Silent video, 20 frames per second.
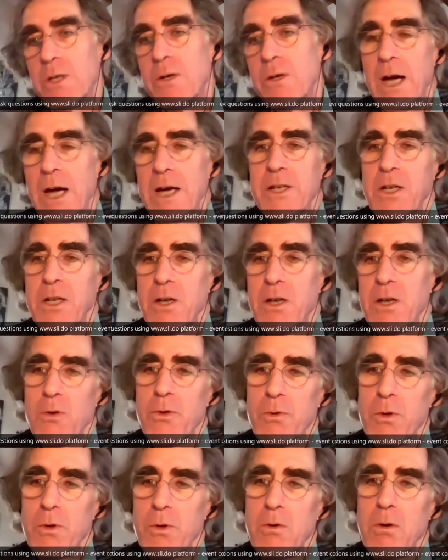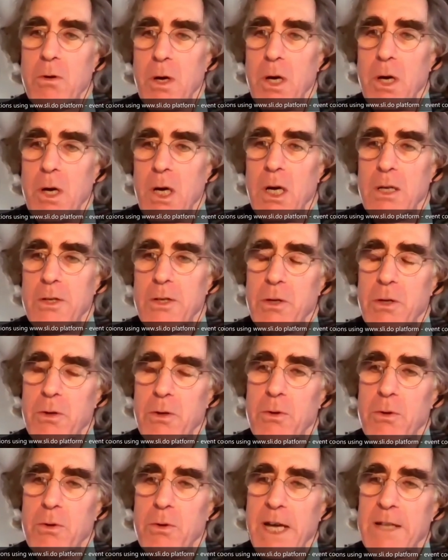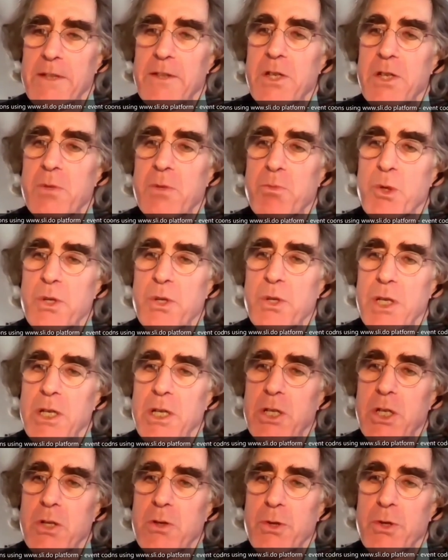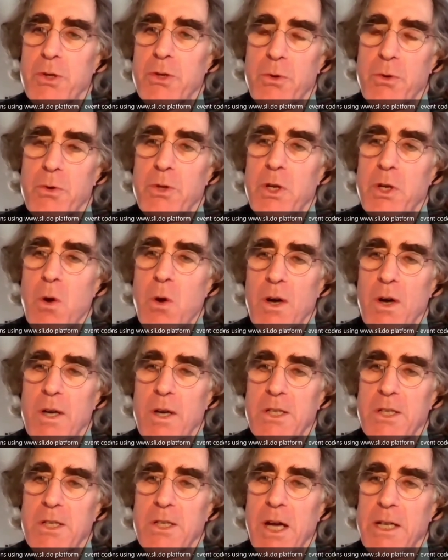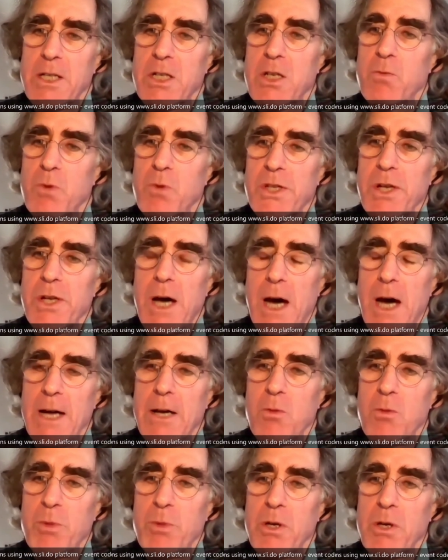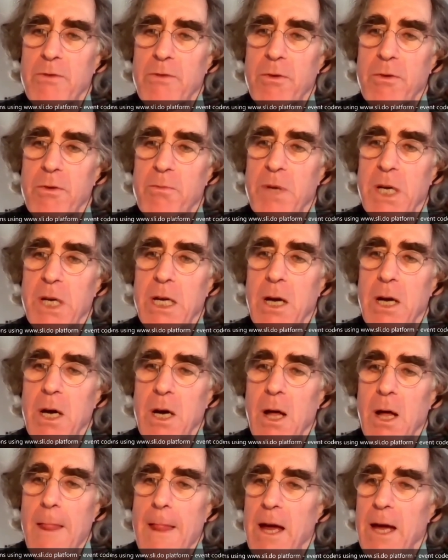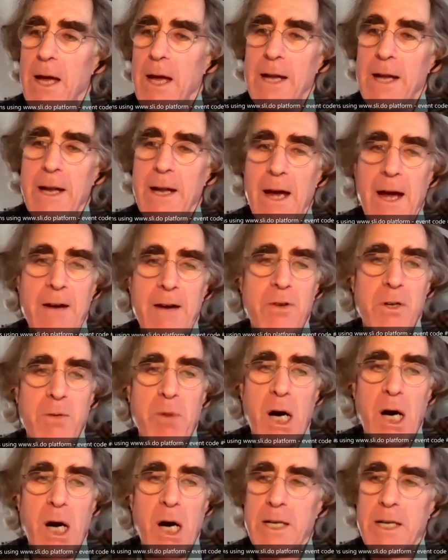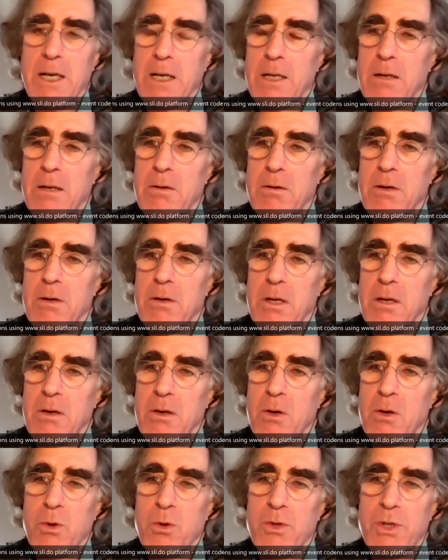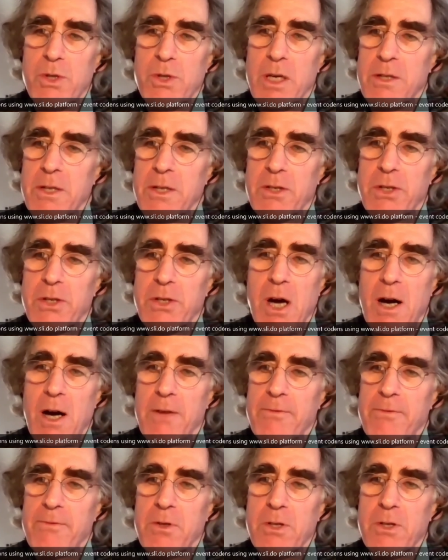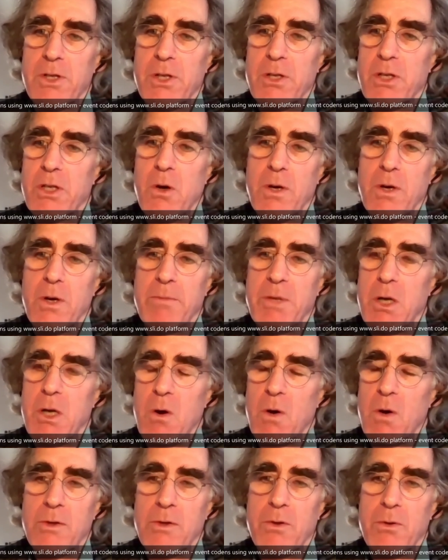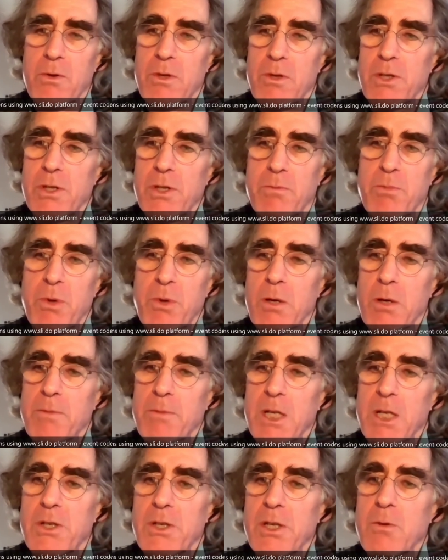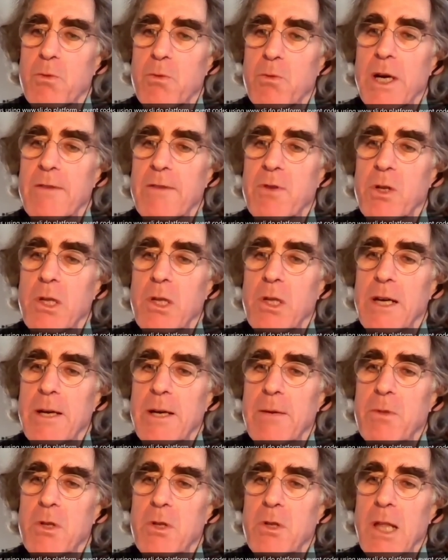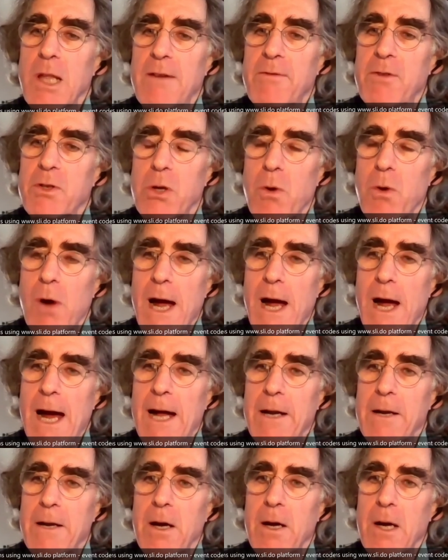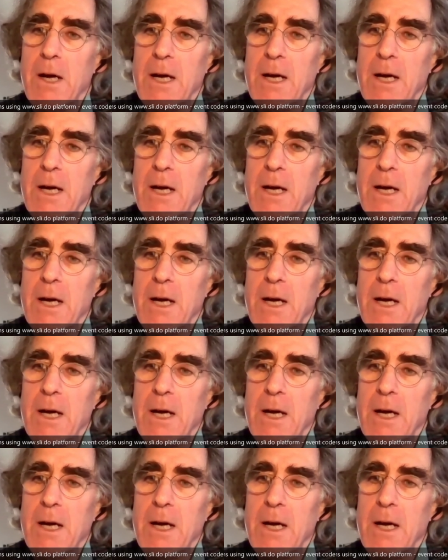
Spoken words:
what you had to go through to get these procedures through the organization was an eye-opener for me. And everybody who's in this conference is going to be going through this in permanence at whatever level you're at.